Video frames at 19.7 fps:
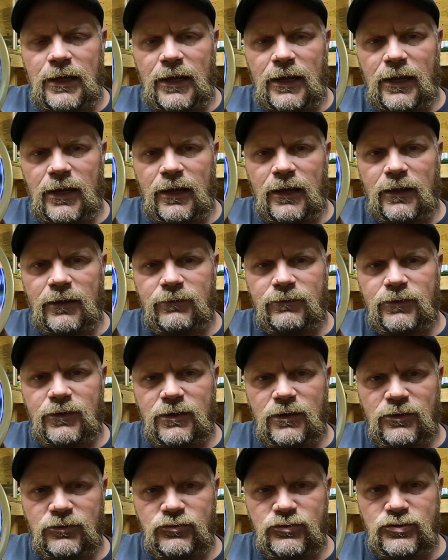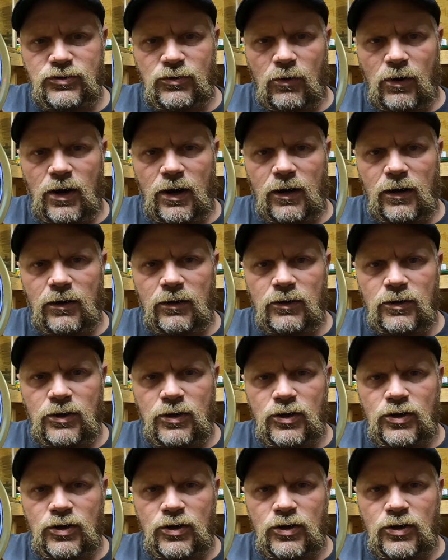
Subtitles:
and the Country Squire.